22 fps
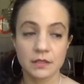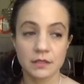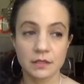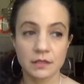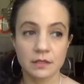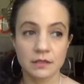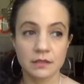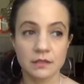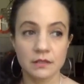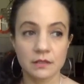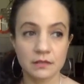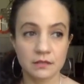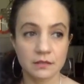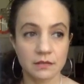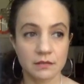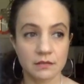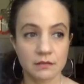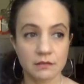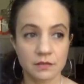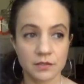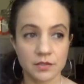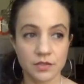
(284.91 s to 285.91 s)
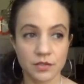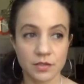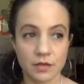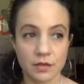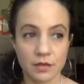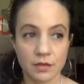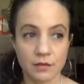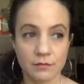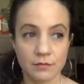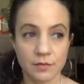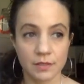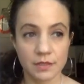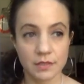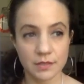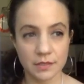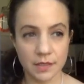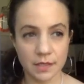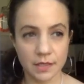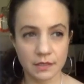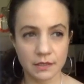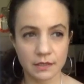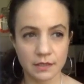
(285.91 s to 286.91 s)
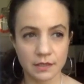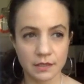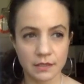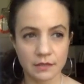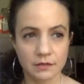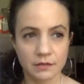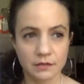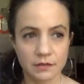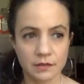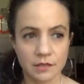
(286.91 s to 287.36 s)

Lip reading: in this current job is like that?